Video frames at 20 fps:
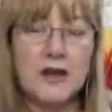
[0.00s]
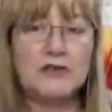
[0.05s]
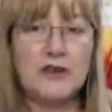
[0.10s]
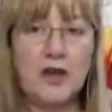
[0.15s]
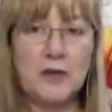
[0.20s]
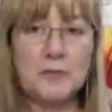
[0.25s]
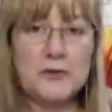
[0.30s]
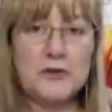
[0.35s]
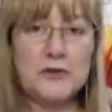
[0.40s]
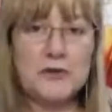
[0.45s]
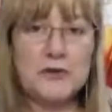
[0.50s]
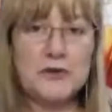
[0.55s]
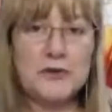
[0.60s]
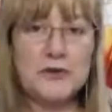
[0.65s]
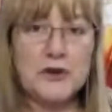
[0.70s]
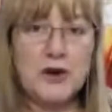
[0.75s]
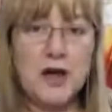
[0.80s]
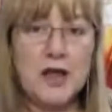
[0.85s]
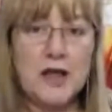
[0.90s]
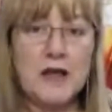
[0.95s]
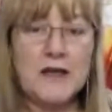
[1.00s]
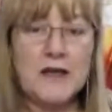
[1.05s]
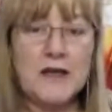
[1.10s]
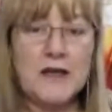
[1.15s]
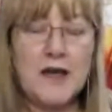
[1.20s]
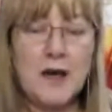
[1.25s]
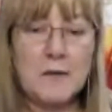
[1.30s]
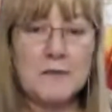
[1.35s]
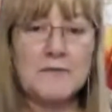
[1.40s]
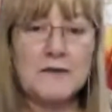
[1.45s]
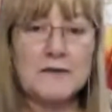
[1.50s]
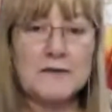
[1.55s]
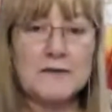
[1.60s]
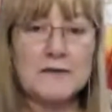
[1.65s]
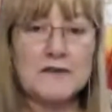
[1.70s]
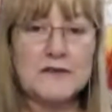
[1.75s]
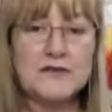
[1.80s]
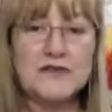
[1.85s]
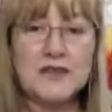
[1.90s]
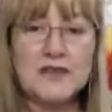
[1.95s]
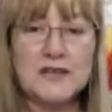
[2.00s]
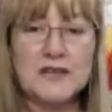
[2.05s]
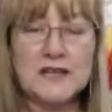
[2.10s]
Don't be shy. Come and visit